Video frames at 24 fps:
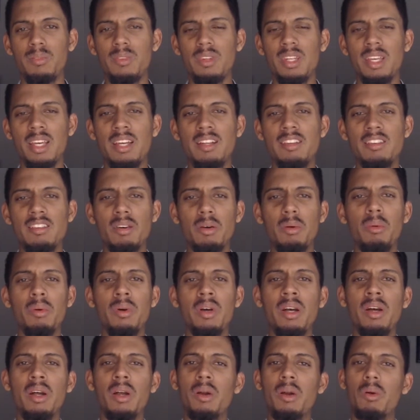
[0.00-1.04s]
And so
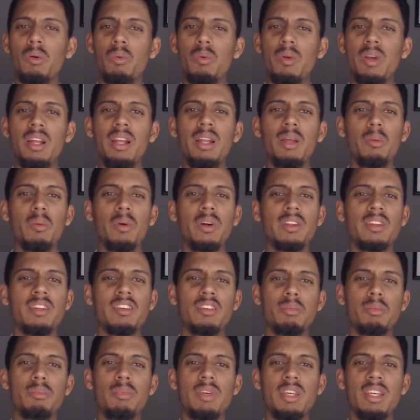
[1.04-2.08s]
really what this
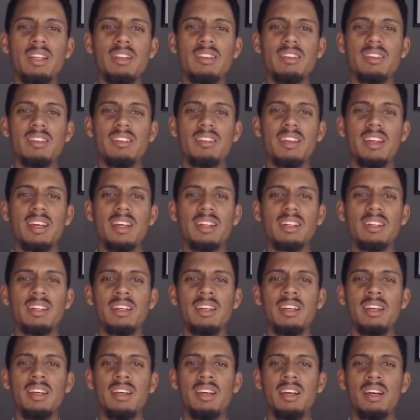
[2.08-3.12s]
means is that
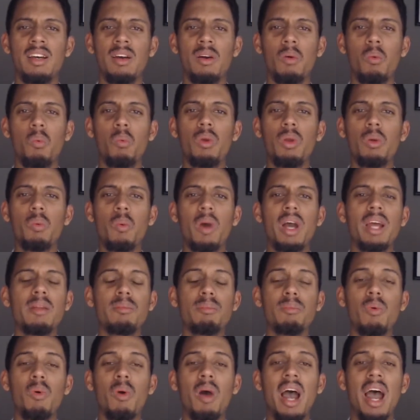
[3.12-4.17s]
we want
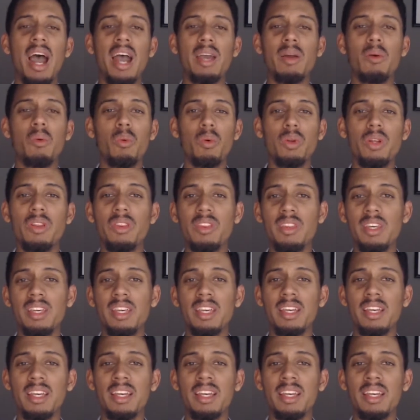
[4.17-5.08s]
more higher order thinking.